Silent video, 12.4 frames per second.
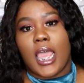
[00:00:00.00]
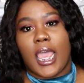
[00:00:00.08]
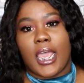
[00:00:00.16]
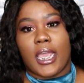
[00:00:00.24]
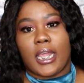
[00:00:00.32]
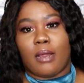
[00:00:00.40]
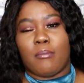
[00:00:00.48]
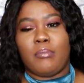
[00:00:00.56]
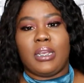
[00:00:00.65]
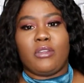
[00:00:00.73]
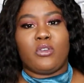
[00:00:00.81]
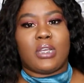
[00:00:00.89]
and I
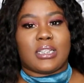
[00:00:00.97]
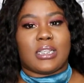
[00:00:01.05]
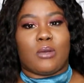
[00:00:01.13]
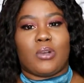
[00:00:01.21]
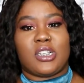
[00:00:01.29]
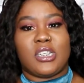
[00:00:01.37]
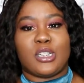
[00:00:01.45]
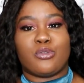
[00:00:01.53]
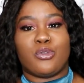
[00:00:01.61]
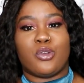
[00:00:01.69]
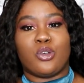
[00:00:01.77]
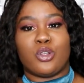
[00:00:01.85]
believe you guys are watching this
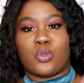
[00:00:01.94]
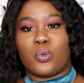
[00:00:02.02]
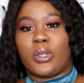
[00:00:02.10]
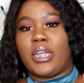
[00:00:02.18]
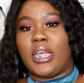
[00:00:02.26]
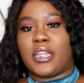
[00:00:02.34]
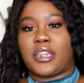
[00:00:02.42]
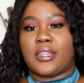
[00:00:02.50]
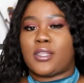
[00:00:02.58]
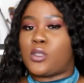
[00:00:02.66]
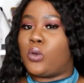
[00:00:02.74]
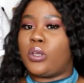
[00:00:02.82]
video the
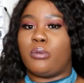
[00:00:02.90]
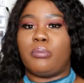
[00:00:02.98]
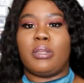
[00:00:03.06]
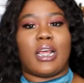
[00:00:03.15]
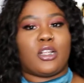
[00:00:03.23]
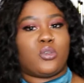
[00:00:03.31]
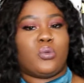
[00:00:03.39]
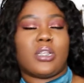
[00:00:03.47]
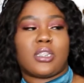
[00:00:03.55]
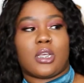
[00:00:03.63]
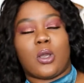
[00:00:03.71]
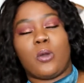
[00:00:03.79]
20th, so you'd be like 2
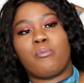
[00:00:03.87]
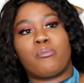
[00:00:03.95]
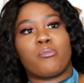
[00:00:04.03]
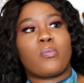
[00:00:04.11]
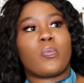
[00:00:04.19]
days ago.